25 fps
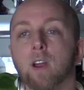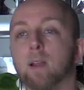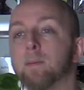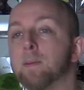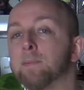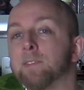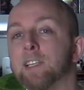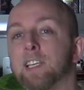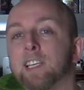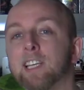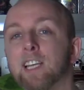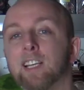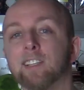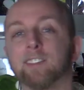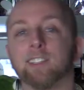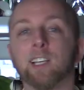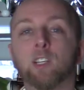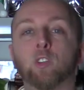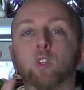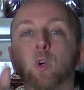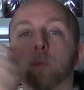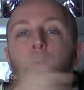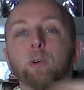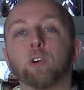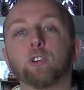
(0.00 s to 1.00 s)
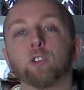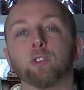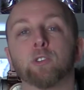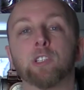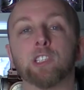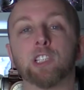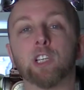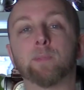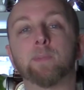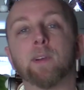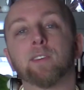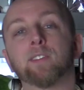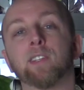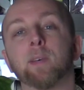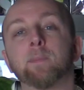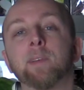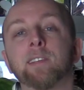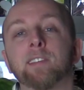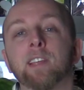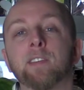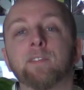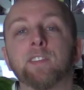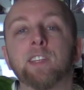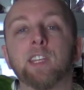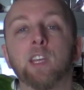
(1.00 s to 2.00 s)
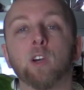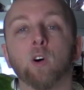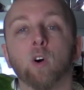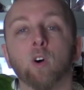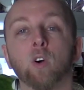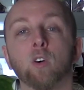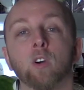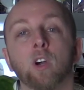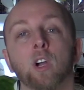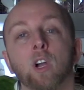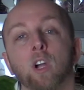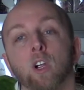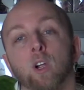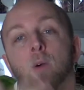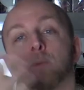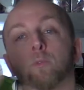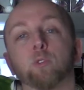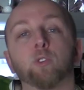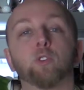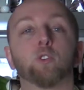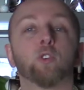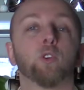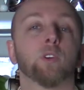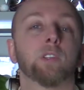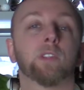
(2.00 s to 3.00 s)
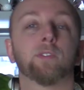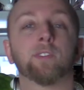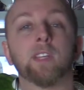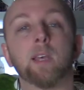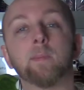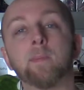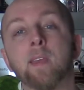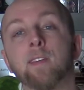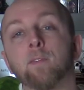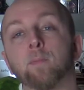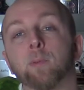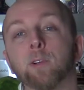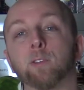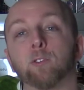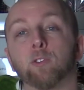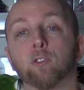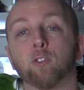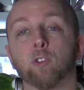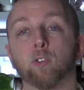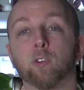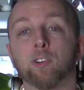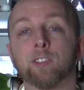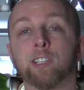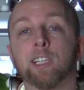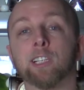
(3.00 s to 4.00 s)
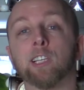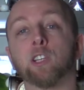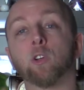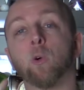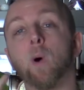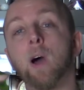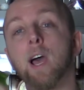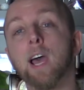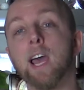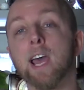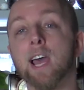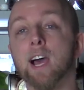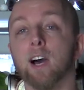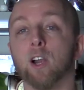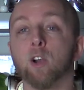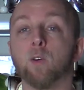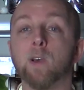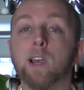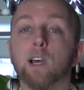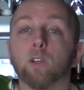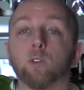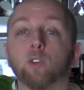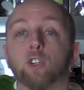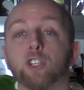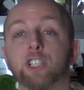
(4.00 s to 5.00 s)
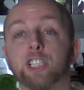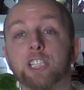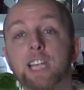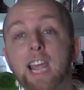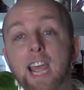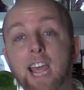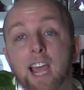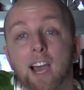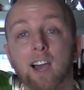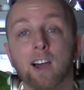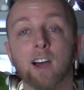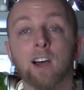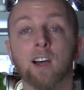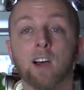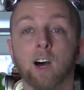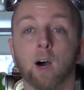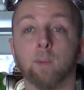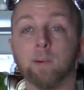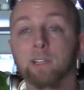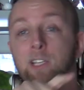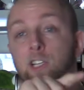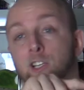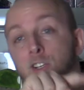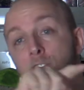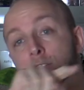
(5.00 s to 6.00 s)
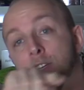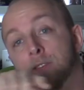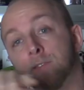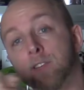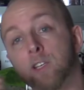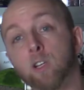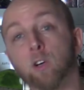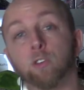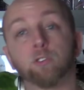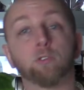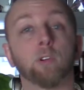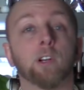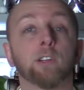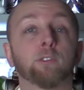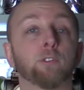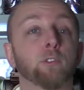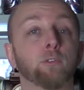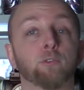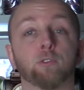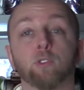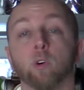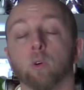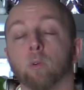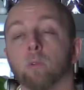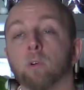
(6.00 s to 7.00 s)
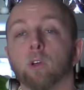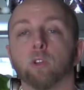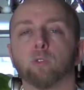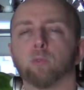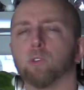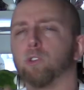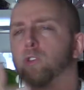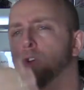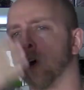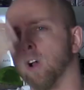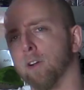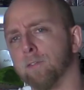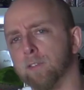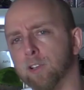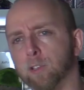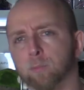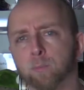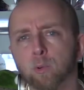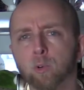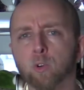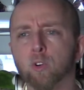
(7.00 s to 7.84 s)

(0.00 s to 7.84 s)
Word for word: That's all, my friend. That's all for today. I hope you like this video. Like every day, if you like this video, you can support us and share this video in the social network,